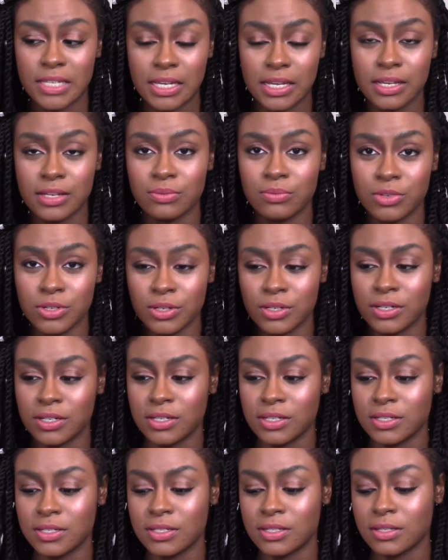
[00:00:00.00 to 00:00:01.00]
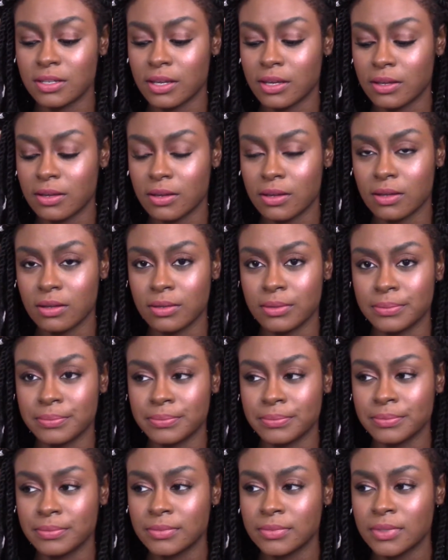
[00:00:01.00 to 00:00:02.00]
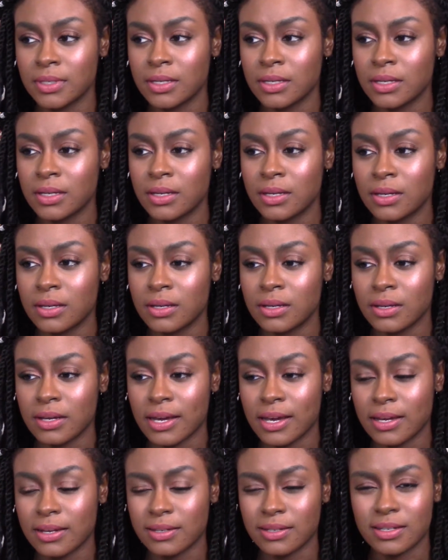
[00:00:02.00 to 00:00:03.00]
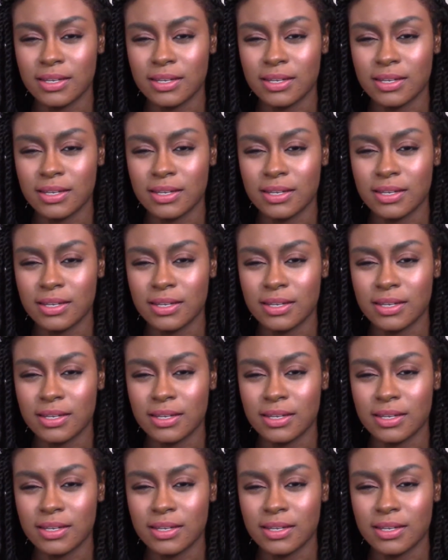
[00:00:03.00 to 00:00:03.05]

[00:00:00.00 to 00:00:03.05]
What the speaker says: It really does. Like I